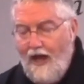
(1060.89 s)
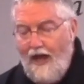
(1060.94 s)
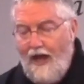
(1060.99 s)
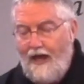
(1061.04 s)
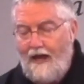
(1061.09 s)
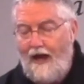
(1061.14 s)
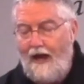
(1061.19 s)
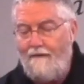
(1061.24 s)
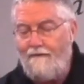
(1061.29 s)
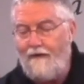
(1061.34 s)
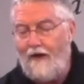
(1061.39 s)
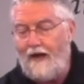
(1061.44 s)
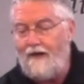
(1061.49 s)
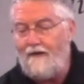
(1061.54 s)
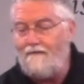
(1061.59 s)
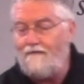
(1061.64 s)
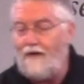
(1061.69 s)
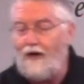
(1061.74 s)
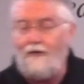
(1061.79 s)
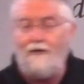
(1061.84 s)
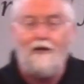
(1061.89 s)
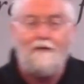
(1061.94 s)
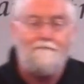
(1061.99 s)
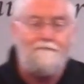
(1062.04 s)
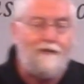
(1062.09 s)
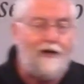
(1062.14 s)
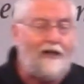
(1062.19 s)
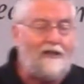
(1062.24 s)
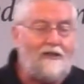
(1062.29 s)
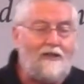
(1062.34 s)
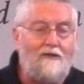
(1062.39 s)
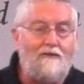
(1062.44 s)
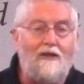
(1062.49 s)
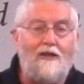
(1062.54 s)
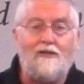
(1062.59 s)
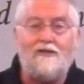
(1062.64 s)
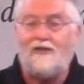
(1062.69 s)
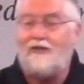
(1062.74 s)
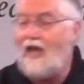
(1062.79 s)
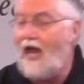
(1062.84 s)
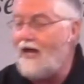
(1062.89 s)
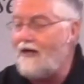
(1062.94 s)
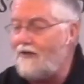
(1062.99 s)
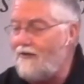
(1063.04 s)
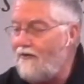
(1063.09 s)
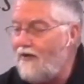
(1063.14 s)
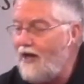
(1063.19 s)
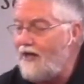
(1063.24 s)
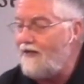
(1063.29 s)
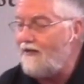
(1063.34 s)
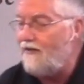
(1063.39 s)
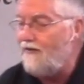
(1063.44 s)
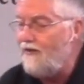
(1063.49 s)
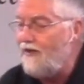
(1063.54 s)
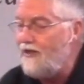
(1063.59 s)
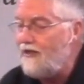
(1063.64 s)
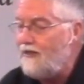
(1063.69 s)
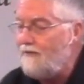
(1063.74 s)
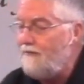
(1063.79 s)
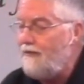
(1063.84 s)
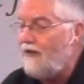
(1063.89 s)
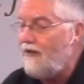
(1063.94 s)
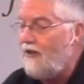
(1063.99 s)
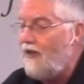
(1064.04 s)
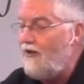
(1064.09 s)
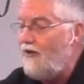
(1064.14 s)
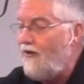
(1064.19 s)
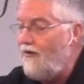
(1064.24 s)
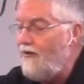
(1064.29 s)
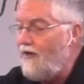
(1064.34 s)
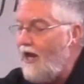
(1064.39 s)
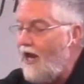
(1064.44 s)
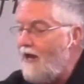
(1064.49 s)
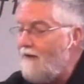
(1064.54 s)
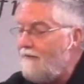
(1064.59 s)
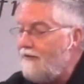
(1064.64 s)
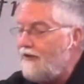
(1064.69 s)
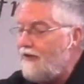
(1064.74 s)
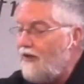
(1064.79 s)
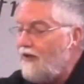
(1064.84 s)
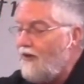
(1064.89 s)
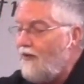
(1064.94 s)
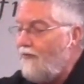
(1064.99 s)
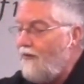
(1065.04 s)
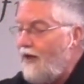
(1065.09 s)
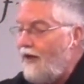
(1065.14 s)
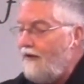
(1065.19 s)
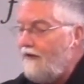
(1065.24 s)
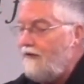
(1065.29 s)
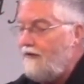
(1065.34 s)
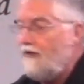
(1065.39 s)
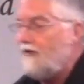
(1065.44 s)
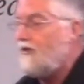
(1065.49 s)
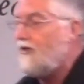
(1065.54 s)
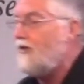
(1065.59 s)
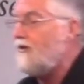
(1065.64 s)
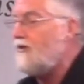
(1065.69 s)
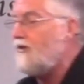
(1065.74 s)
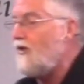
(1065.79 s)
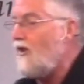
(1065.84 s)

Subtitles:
And I find it very impressive that Zachariah and Elizabeth and their neighbors and their relatives could